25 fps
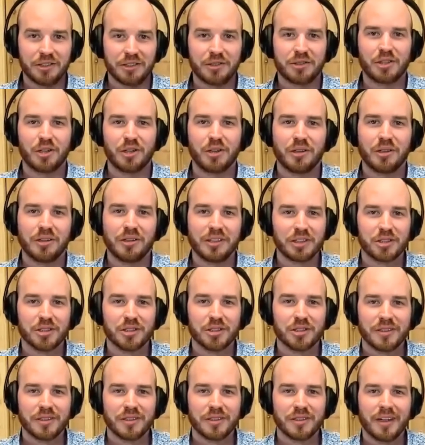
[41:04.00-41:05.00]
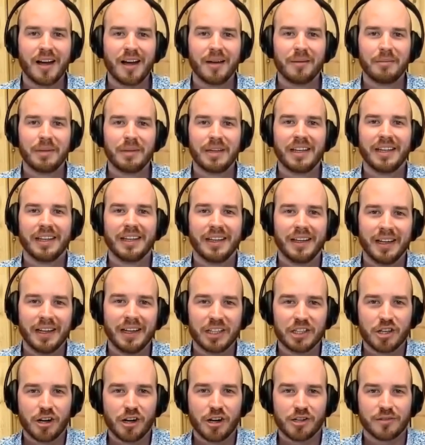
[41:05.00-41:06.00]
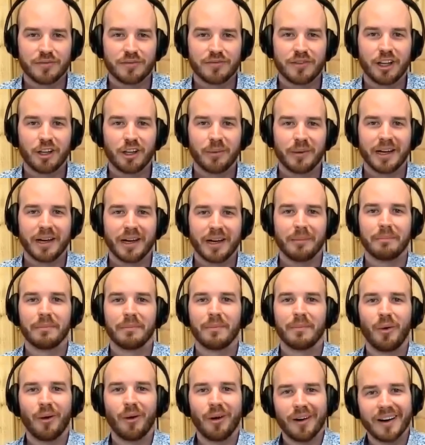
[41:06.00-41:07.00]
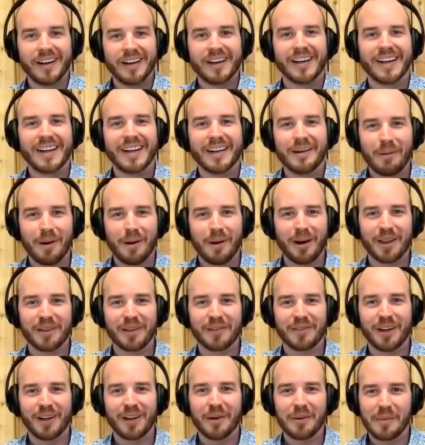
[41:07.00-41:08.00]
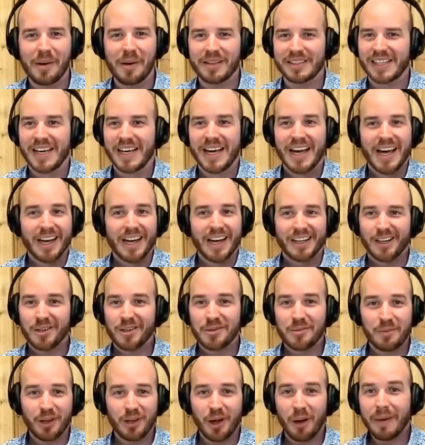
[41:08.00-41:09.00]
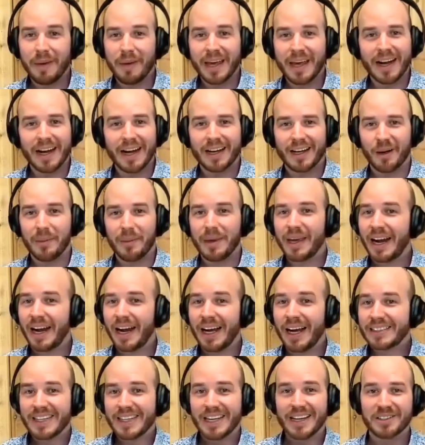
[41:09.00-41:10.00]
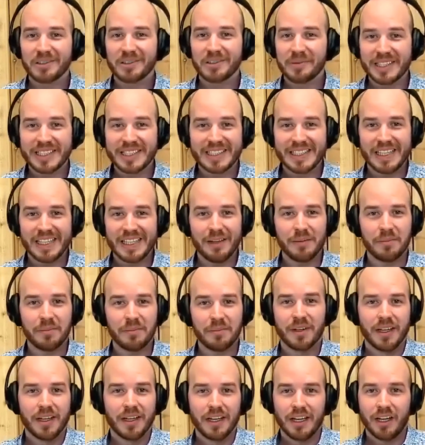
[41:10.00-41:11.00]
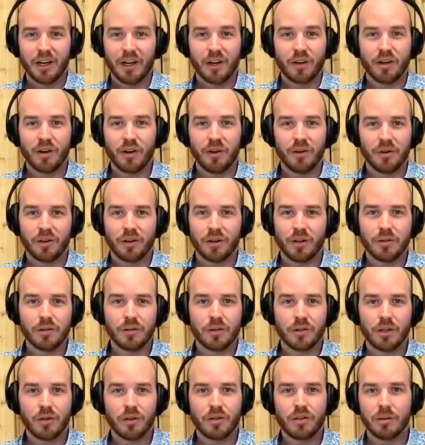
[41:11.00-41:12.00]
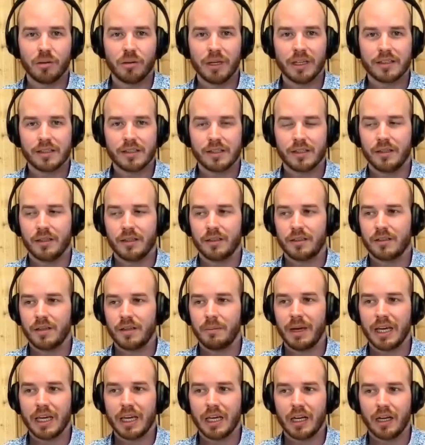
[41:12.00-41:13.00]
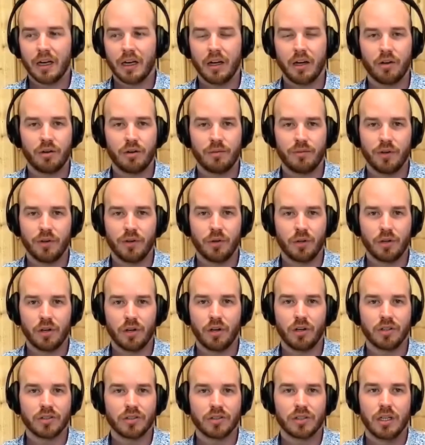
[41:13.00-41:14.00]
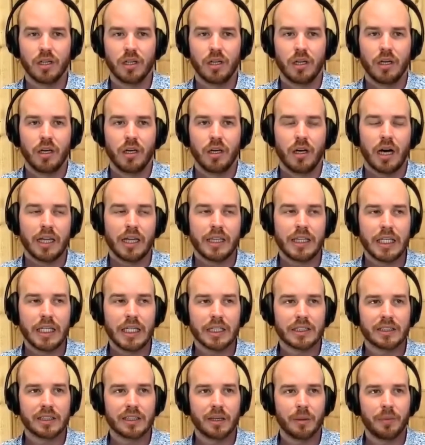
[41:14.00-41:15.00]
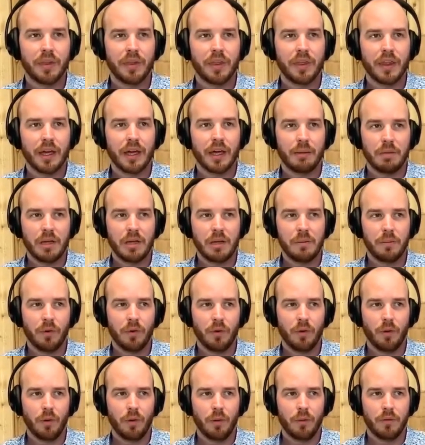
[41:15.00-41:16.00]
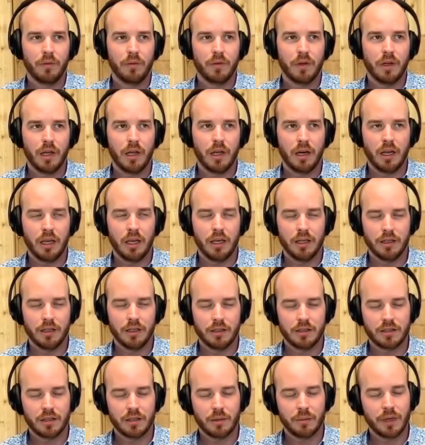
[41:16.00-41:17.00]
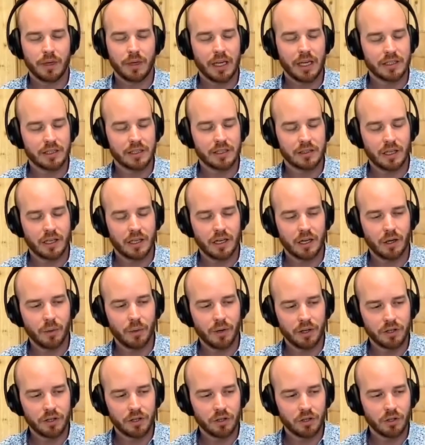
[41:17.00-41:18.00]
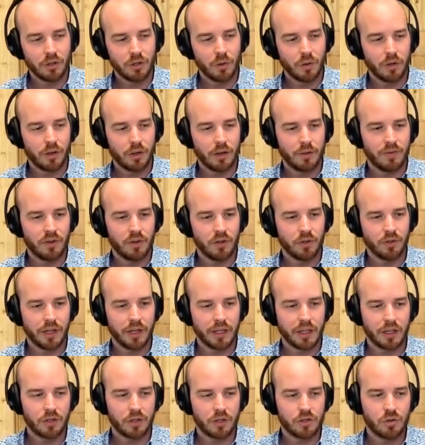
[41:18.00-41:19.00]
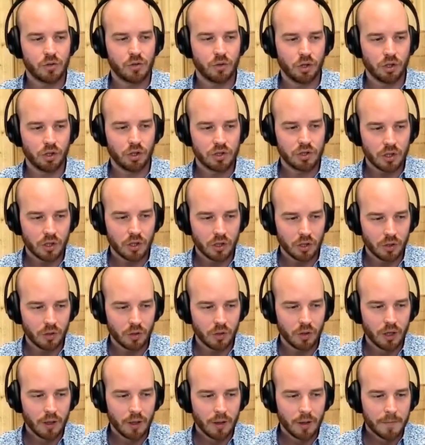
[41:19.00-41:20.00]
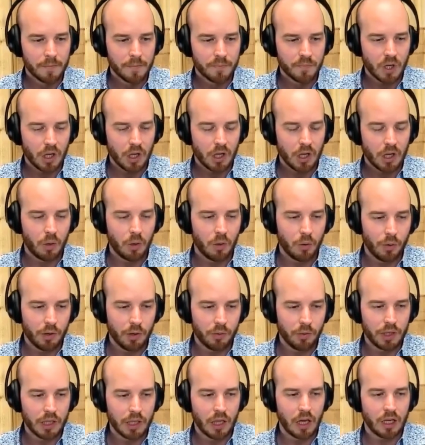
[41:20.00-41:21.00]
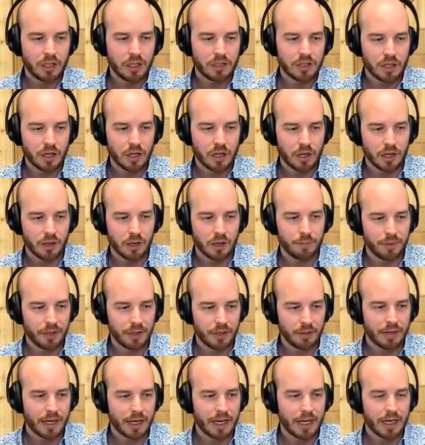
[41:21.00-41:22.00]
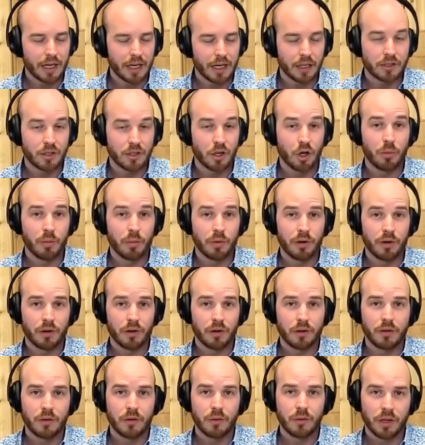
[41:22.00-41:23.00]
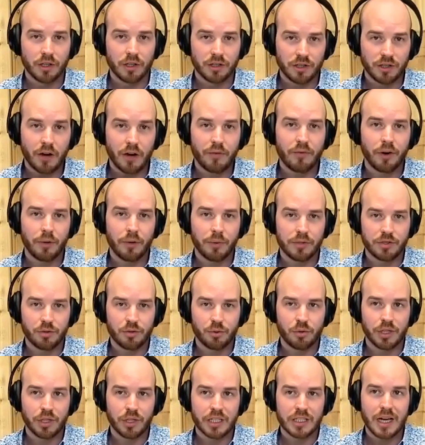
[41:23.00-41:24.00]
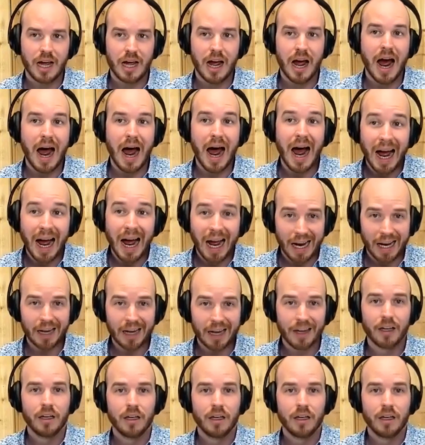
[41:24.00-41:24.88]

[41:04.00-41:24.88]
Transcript: certainly should not be in charge of following up or part of the follow-up process. Go be an ISA on somebody's team. Go commit to making 100 phone calls. I think it's something that people in some cases they don't want to do, or they feel like they're too good to do. When we relaunched our company back in October, when our software was released, I,